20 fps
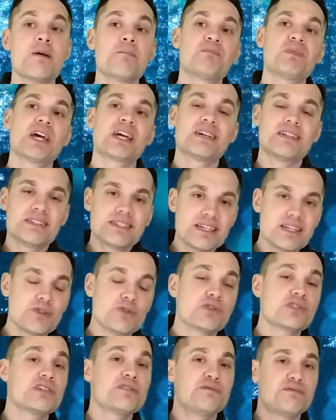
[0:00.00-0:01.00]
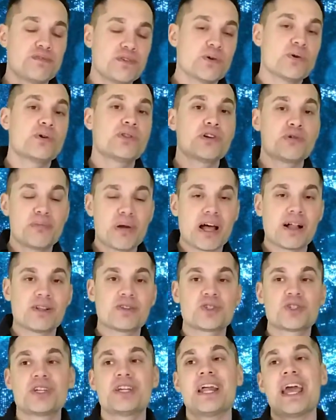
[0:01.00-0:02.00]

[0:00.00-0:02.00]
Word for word: that continuously fuel their balance sheet